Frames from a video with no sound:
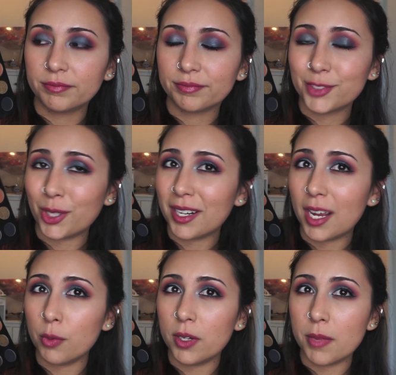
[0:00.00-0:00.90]
so I
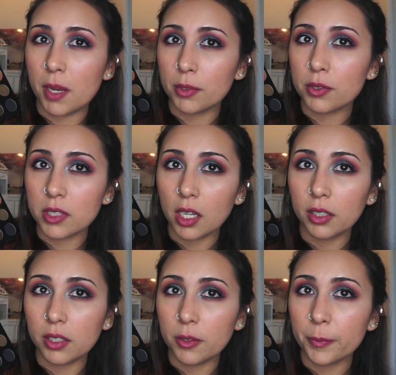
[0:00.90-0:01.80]
wouldn't be able to tell
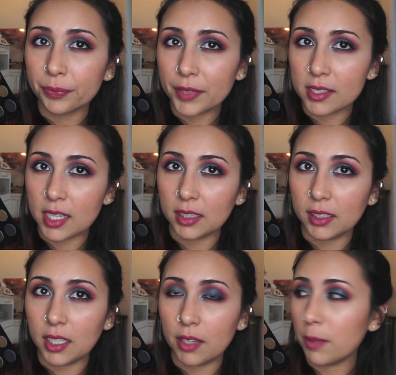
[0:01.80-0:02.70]
you
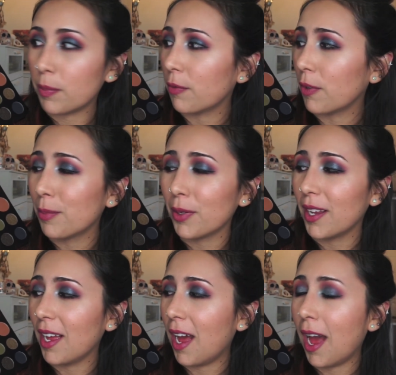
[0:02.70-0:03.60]
exactly how they perform, but
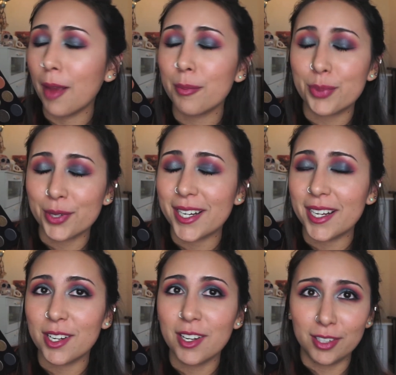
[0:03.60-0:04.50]
I'm
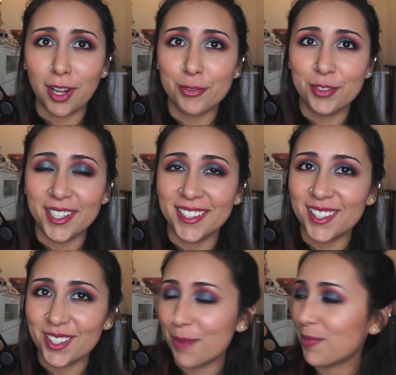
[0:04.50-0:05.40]
pretty confident they're
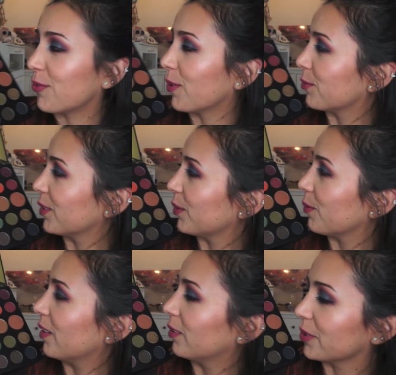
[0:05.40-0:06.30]
gonna perform really
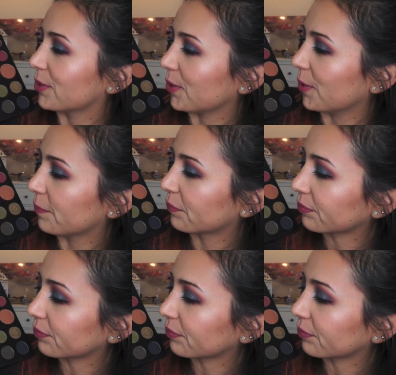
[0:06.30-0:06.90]
well also.